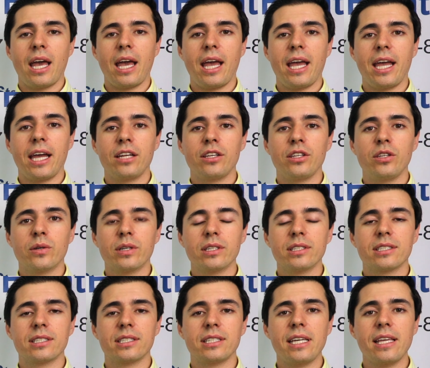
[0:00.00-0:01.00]
And you
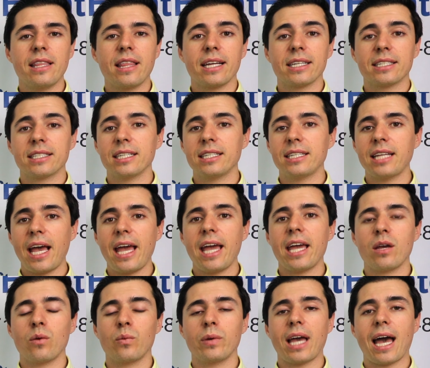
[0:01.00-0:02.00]
can see that
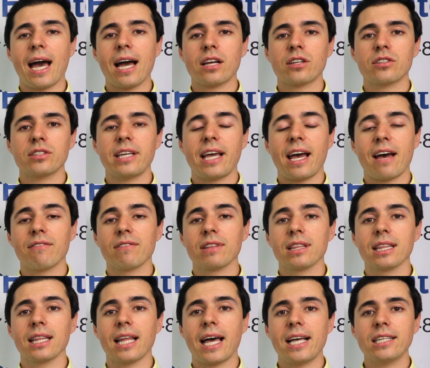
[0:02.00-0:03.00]
today we actually have
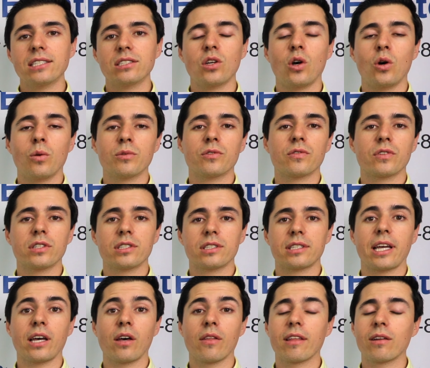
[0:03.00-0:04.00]
less homes for
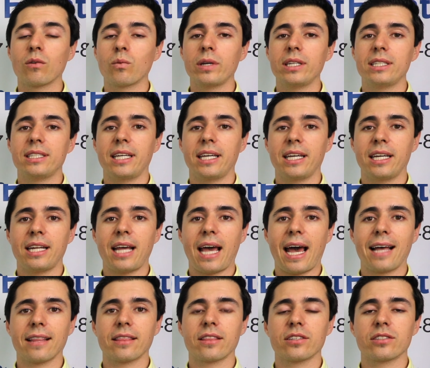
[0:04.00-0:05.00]
sale than we did
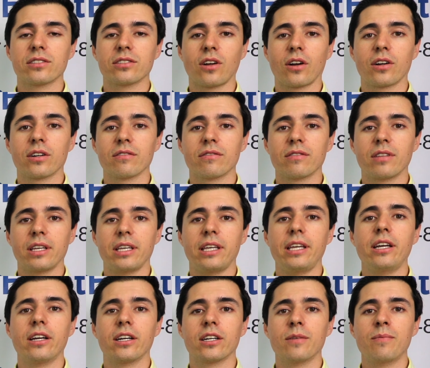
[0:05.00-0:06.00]
at the start of the
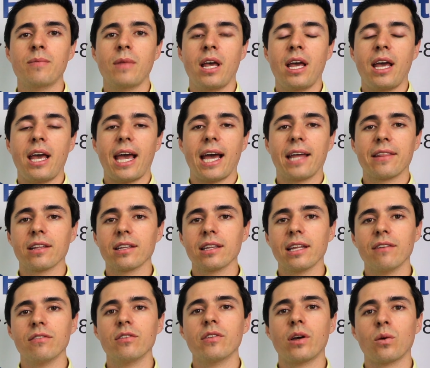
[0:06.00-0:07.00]
year. And the
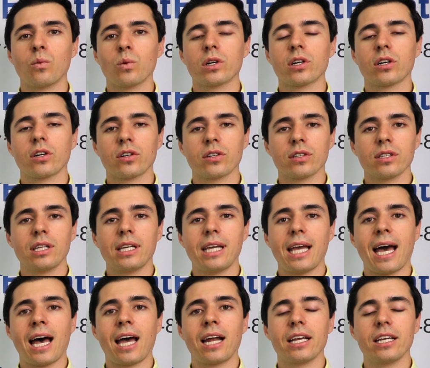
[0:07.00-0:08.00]
level that we're
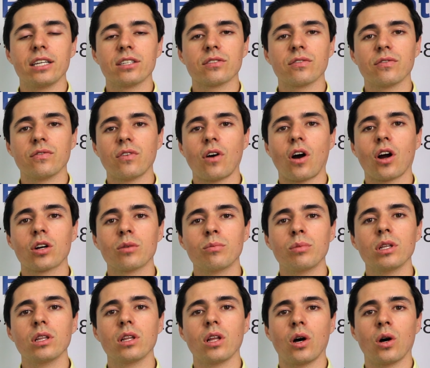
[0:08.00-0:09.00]
currently at is far
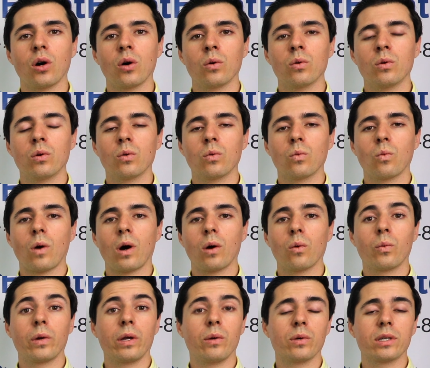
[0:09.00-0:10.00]
below
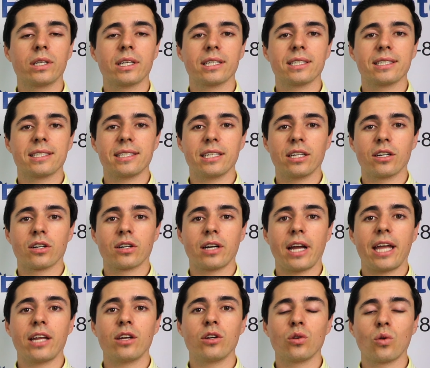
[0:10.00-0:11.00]
what we would consider
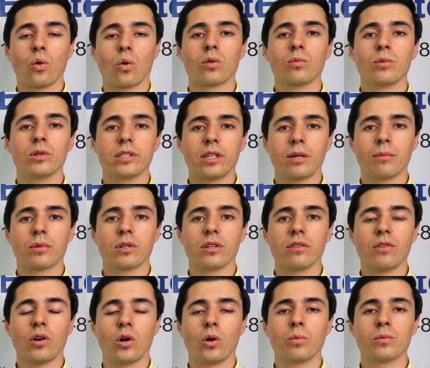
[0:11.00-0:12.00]
a normal number
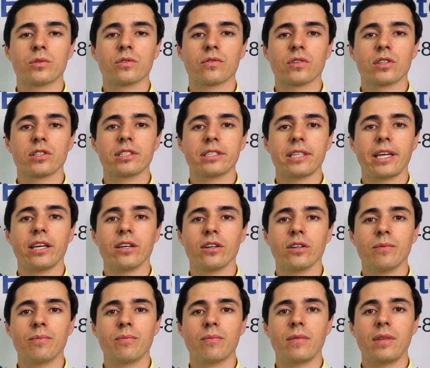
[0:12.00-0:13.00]
of homes for
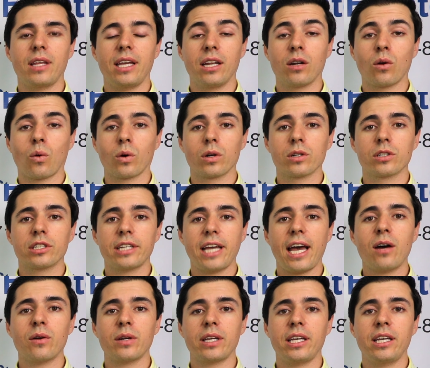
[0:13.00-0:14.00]
sale in Orange
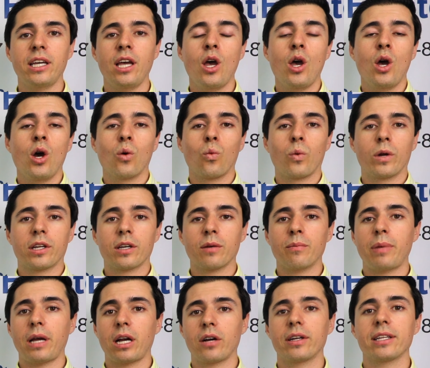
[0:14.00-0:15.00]
County when
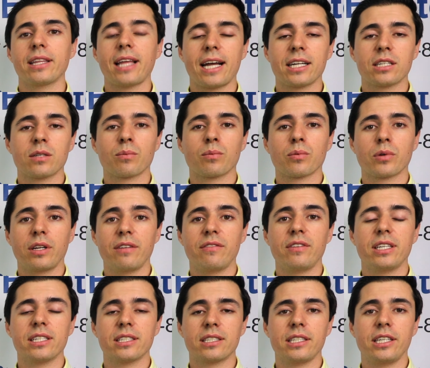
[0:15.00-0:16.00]
comparing that to
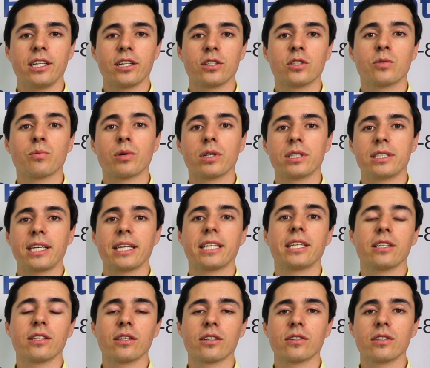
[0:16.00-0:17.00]
previous years,
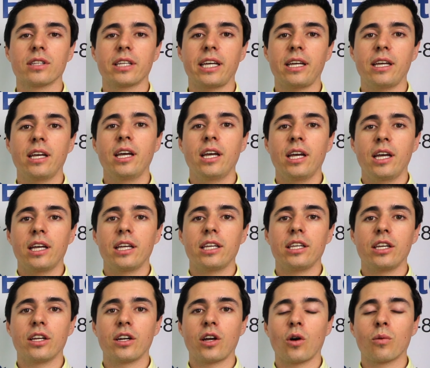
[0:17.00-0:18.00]
particularly,
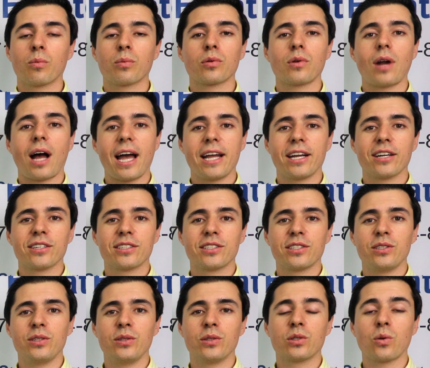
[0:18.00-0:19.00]
prior
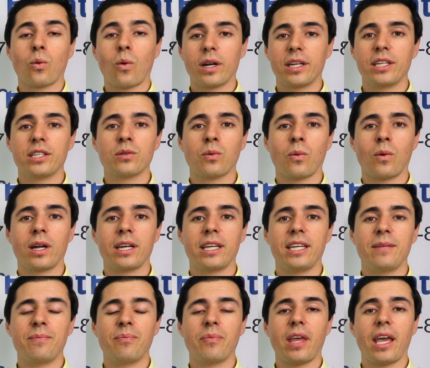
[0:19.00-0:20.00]
to
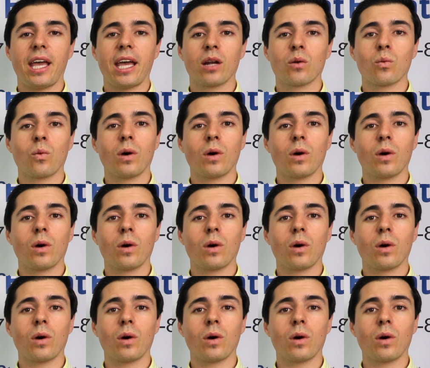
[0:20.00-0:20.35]
2020 and